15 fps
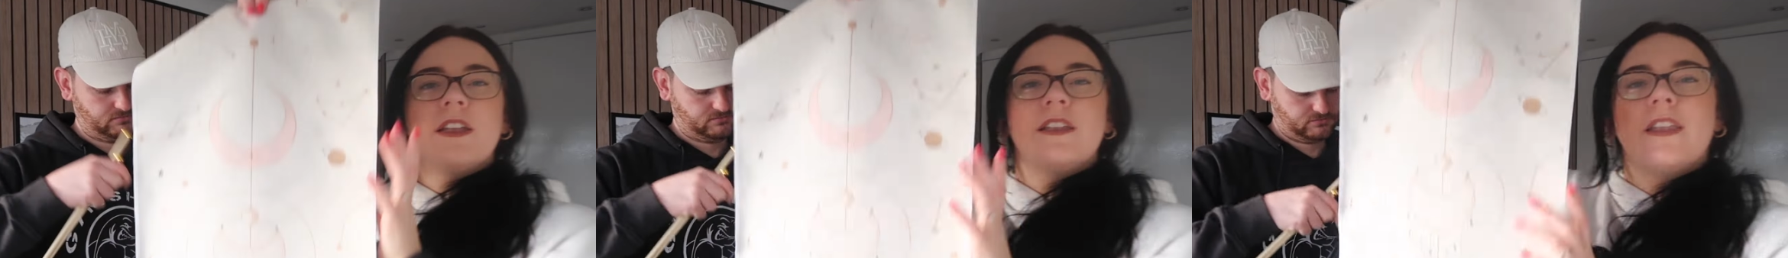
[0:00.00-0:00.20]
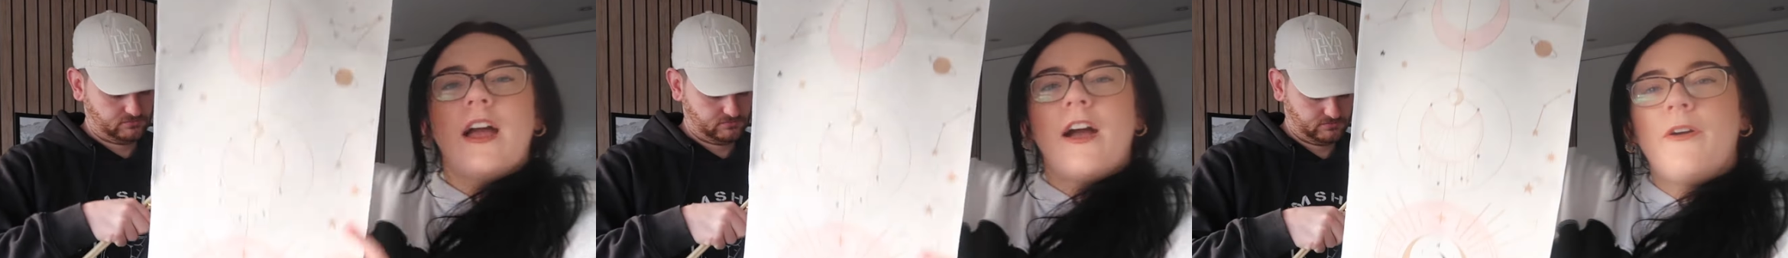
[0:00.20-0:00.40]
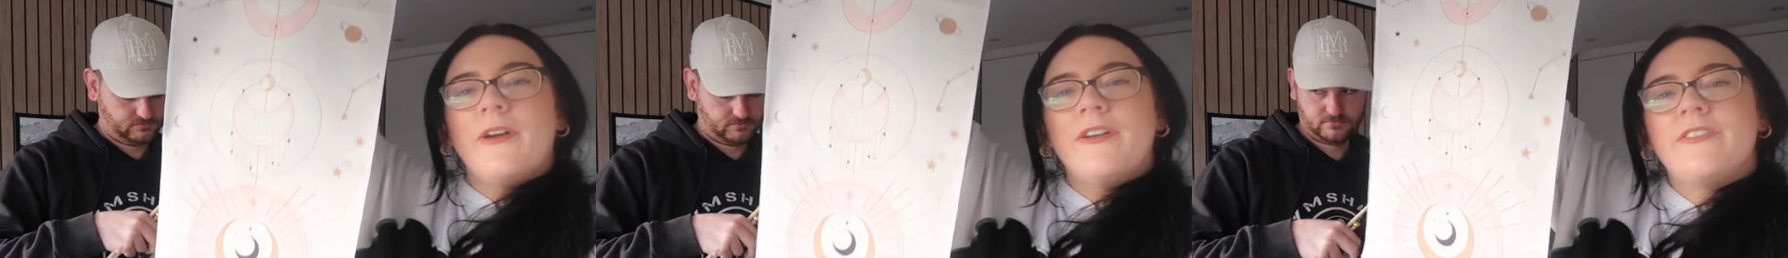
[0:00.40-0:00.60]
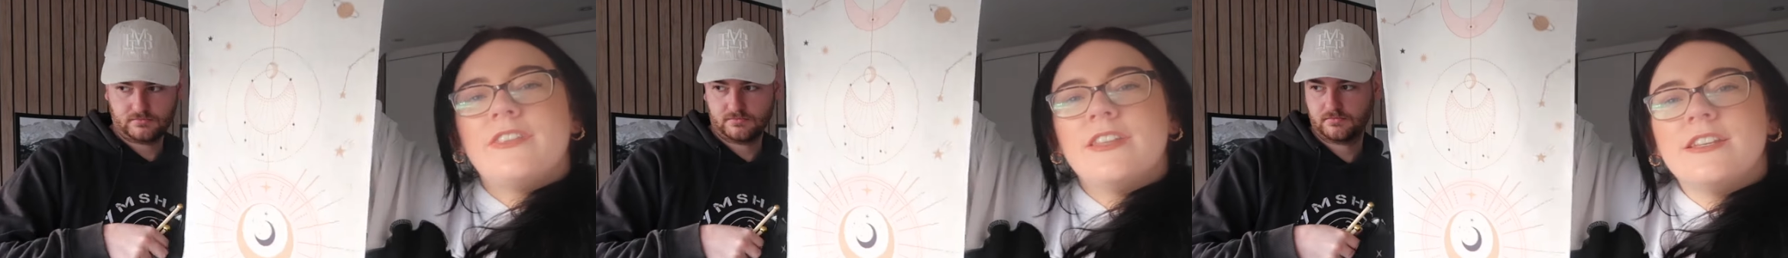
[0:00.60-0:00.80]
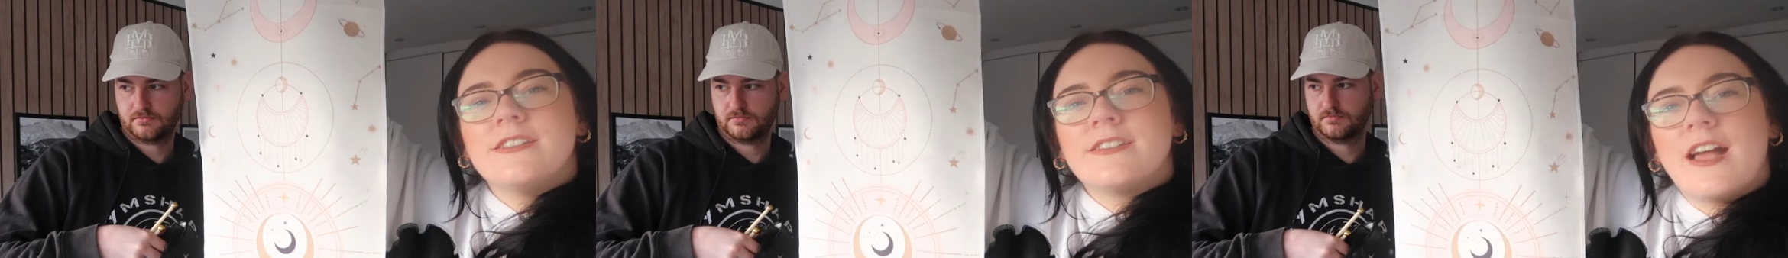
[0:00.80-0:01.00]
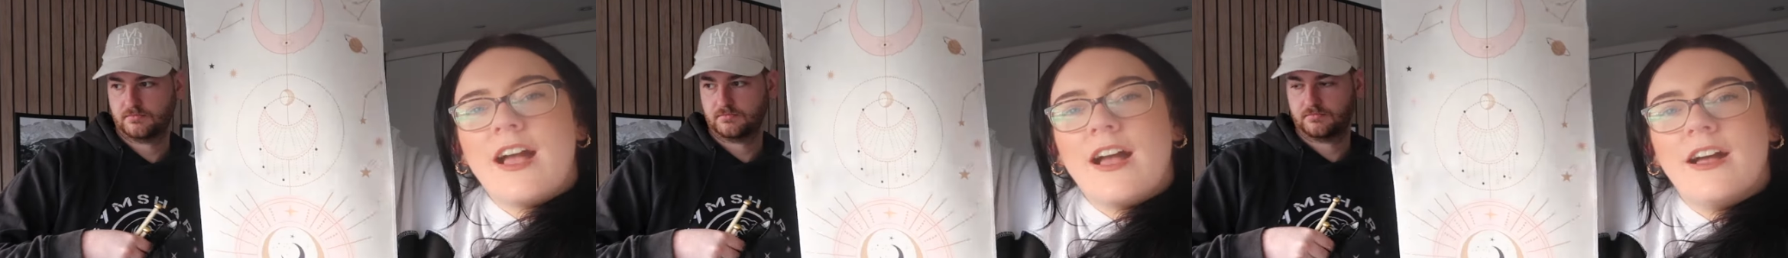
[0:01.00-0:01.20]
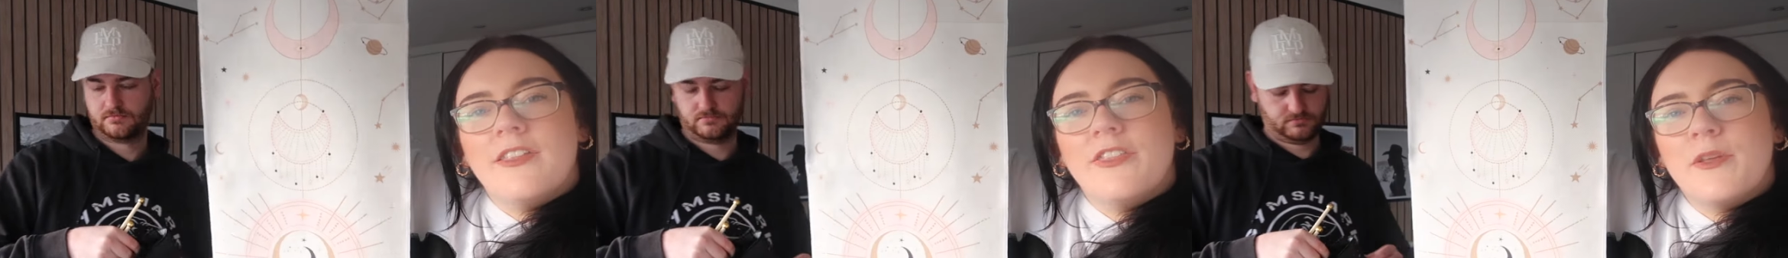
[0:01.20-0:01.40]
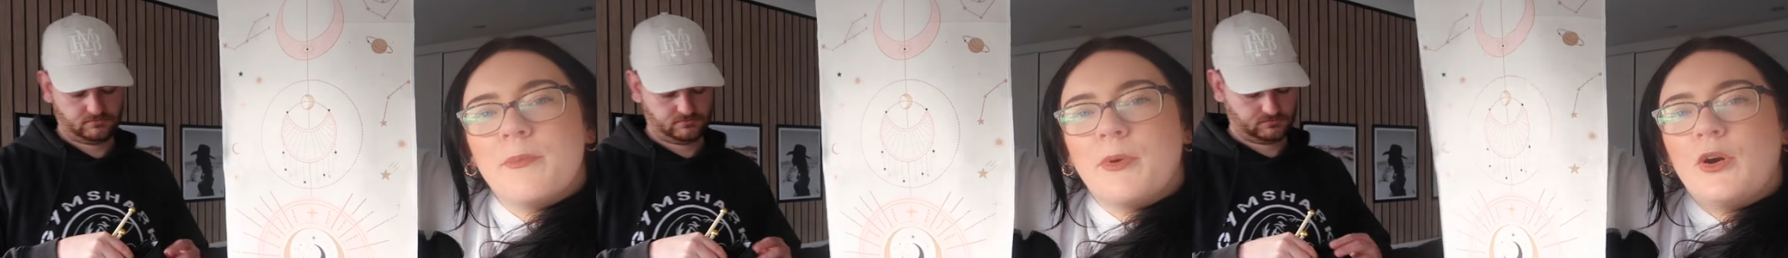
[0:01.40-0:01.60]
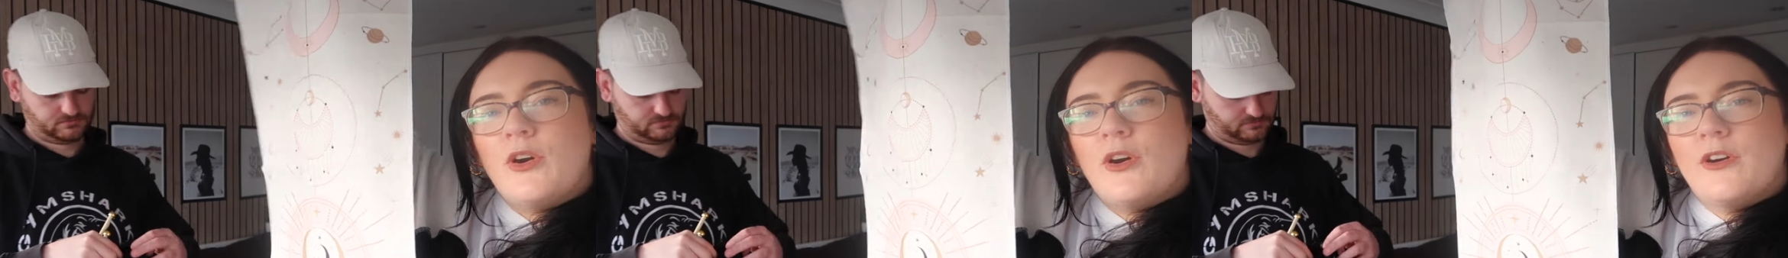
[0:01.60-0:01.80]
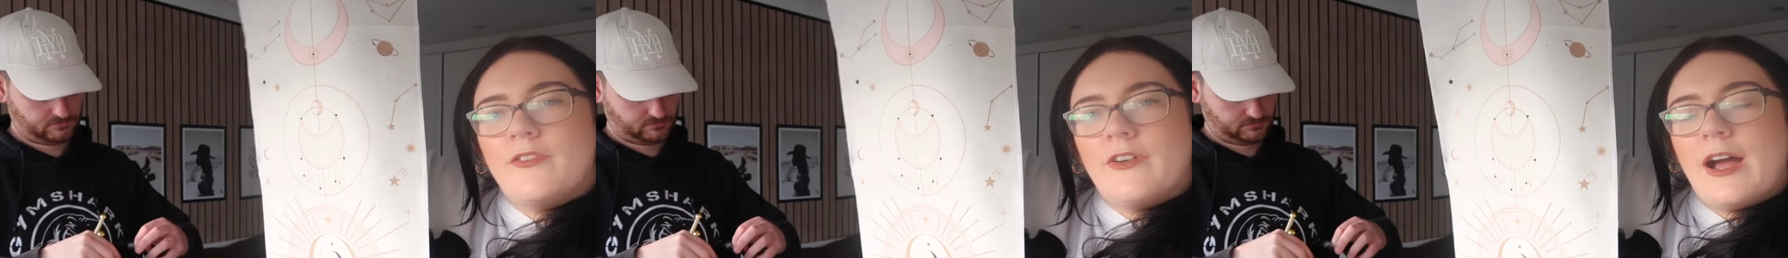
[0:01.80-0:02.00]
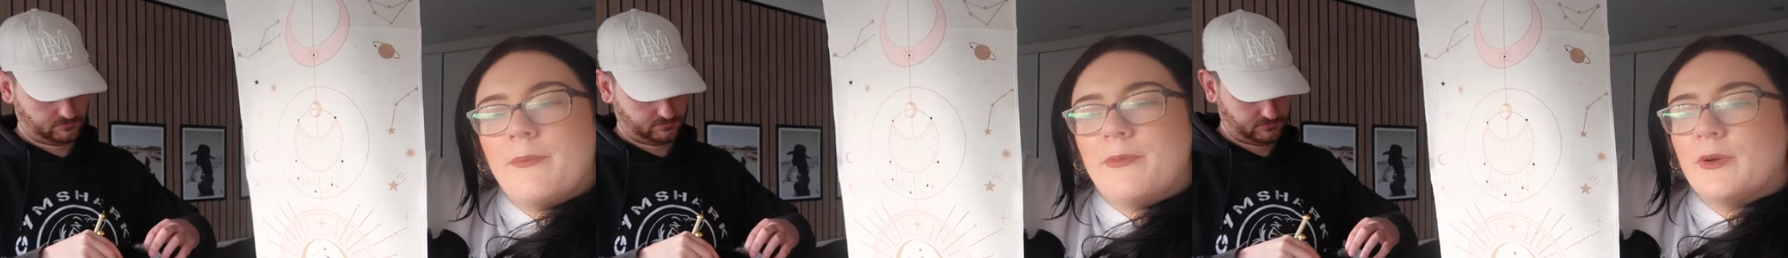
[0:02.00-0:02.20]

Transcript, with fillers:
Speaker 1: Now, if these aren't the boho vibe